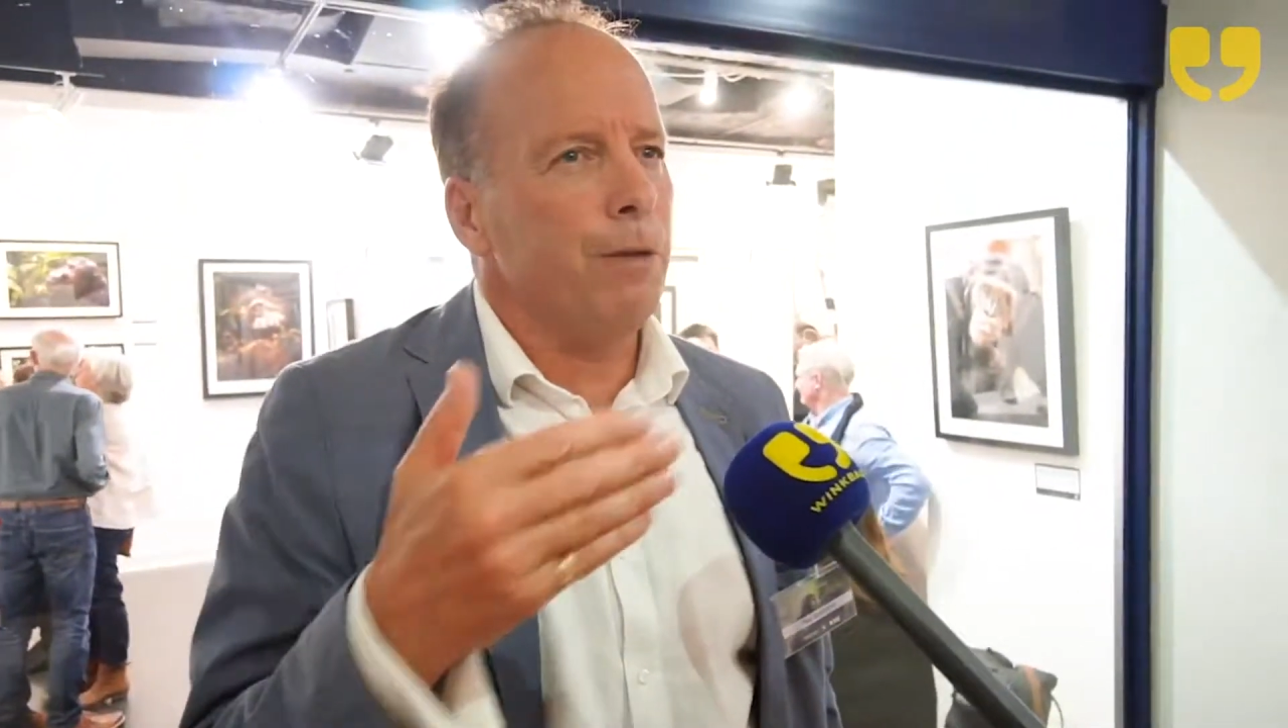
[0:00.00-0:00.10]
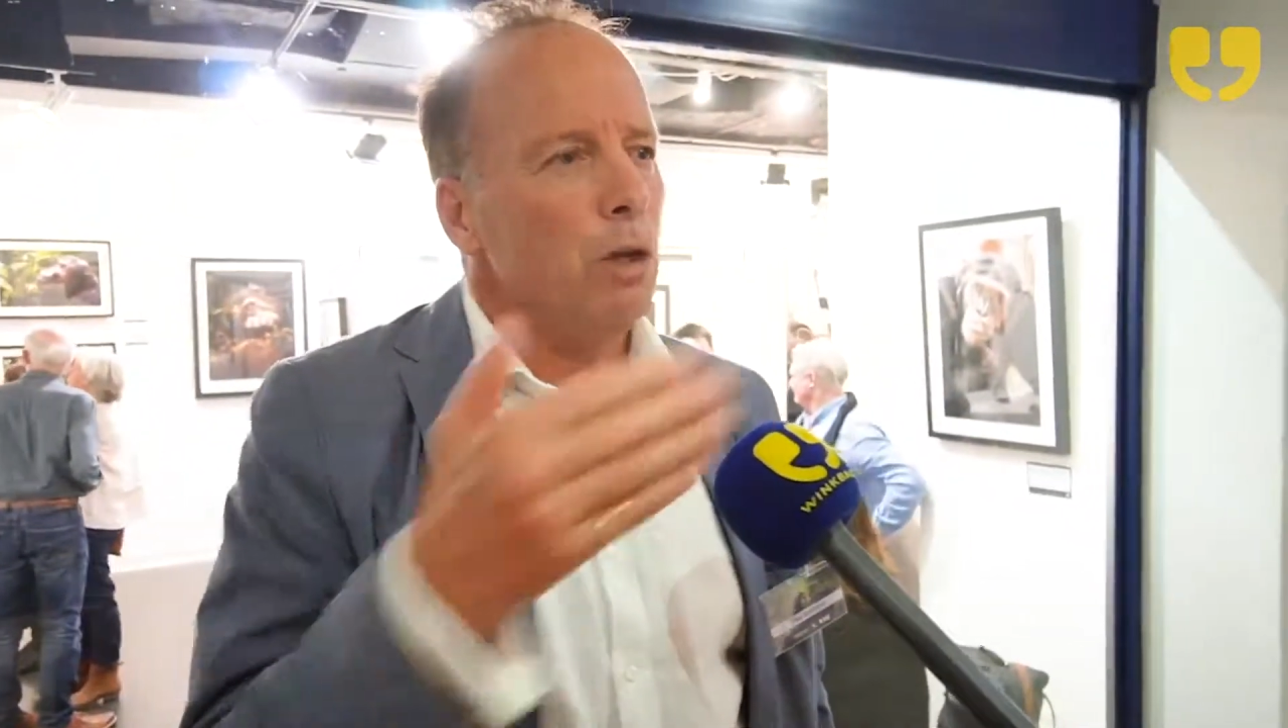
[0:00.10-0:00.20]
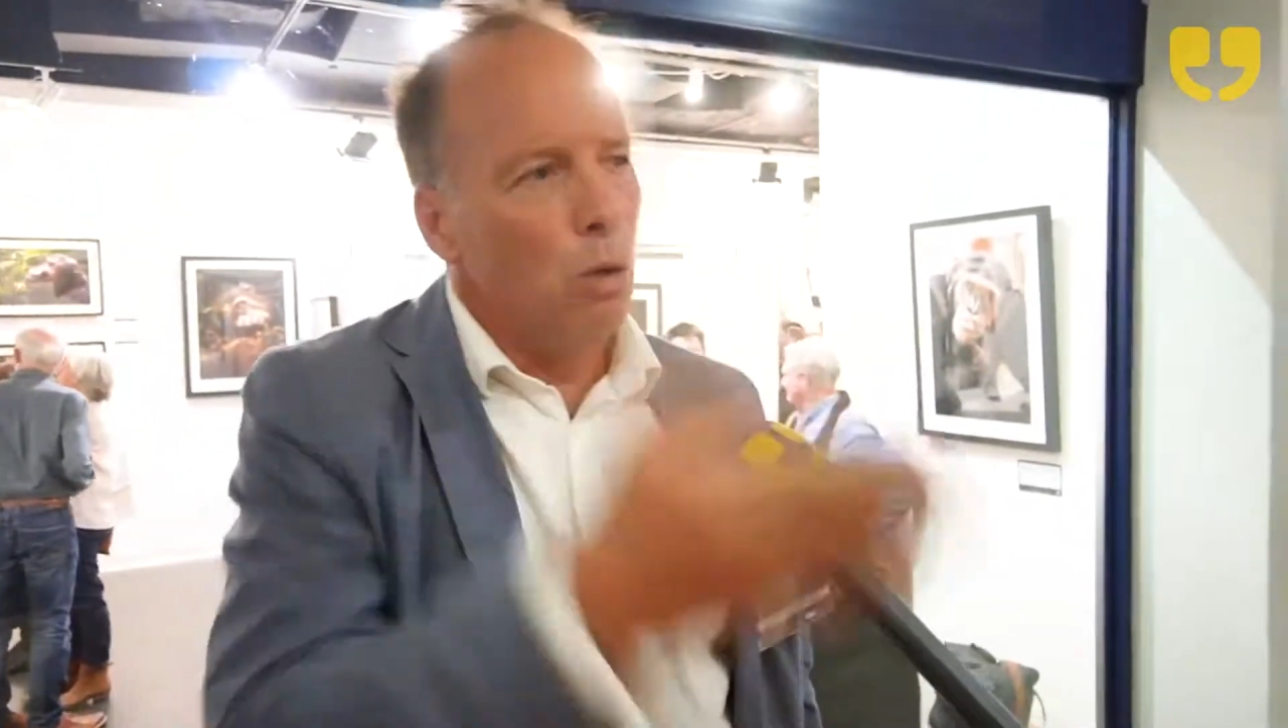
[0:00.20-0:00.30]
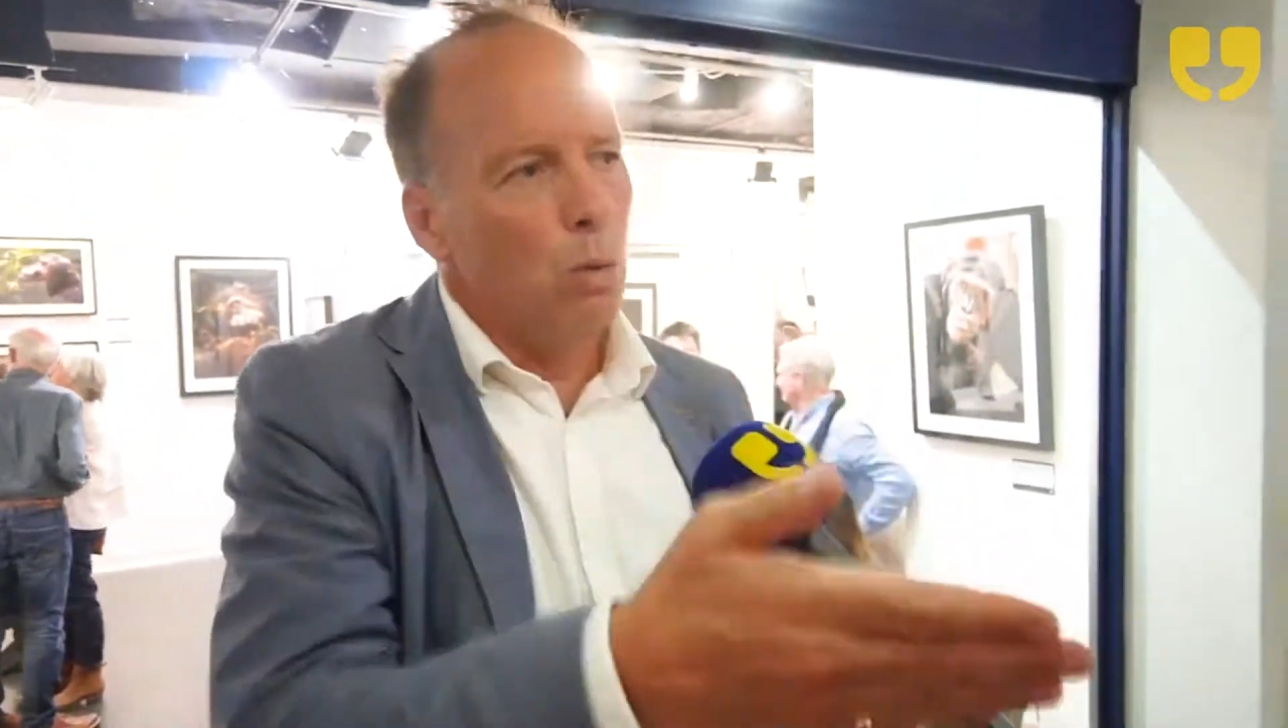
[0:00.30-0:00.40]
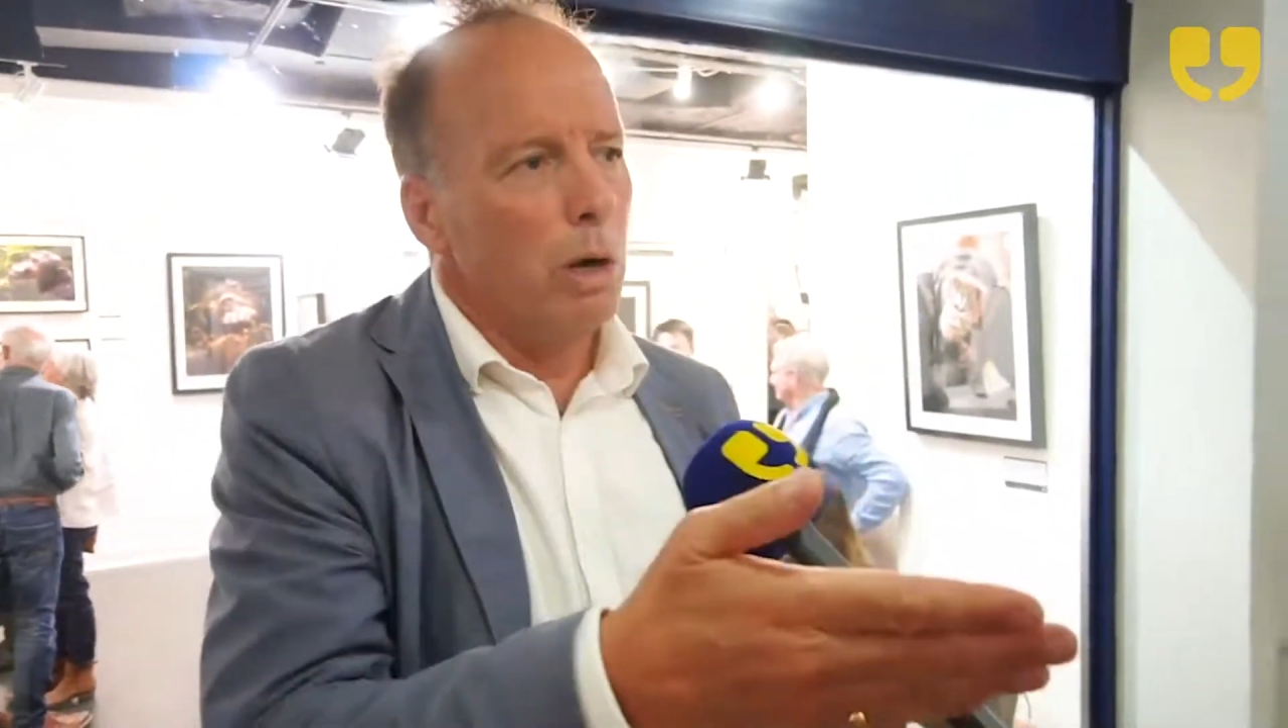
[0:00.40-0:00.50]

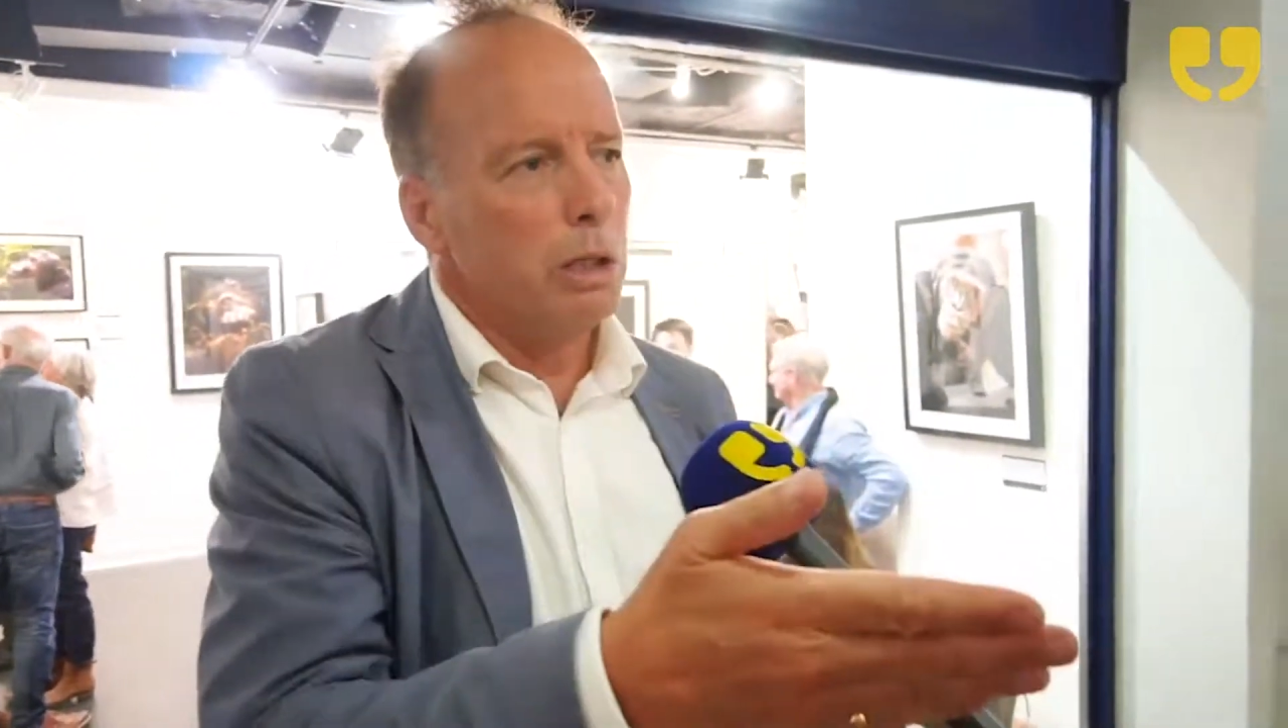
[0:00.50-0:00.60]
you were